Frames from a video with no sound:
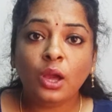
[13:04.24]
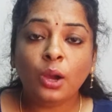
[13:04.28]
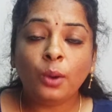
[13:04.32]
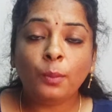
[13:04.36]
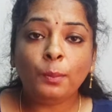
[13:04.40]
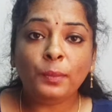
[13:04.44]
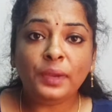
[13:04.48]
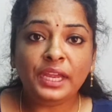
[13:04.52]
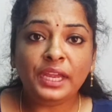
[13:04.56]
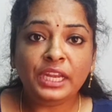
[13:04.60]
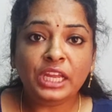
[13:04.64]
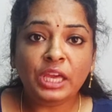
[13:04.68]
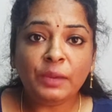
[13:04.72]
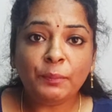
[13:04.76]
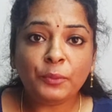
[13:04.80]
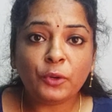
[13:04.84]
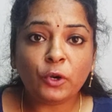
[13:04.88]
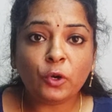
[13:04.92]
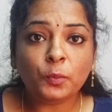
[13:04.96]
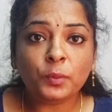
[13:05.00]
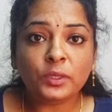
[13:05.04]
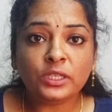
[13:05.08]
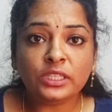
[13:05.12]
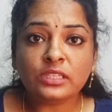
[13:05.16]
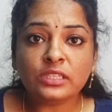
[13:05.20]
Many
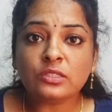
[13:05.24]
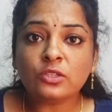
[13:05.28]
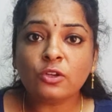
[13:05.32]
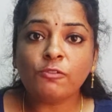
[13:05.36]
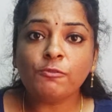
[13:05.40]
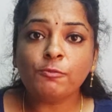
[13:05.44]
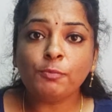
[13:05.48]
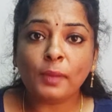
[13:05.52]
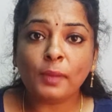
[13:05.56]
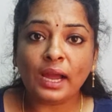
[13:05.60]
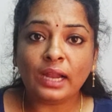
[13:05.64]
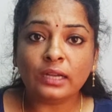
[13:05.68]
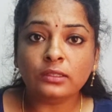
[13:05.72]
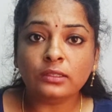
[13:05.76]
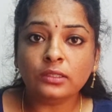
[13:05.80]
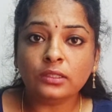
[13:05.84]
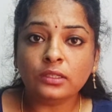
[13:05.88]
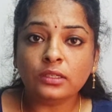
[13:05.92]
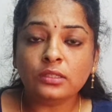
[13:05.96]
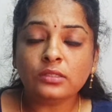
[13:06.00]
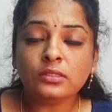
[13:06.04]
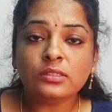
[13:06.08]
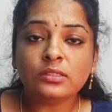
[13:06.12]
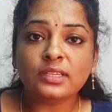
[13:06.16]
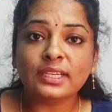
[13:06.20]
properties of matter
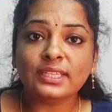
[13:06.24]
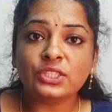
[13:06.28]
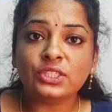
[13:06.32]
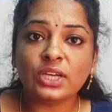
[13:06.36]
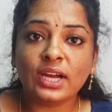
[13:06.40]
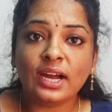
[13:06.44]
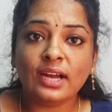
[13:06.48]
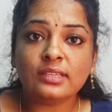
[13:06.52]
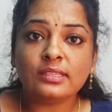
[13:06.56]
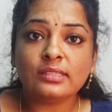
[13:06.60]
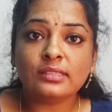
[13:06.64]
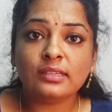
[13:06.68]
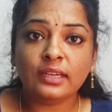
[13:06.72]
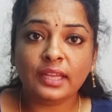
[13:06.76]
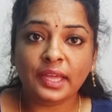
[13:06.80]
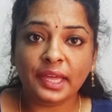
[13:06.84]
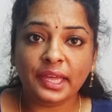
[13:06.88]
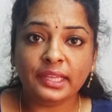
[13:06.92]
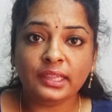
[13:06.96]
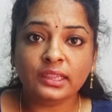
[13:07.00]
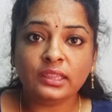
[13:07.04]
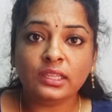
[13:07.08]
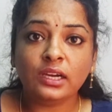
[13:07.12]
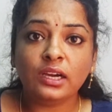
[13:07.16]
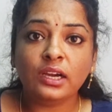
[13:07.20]
such as
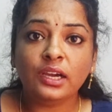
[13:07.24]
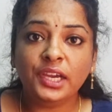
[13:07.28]
length,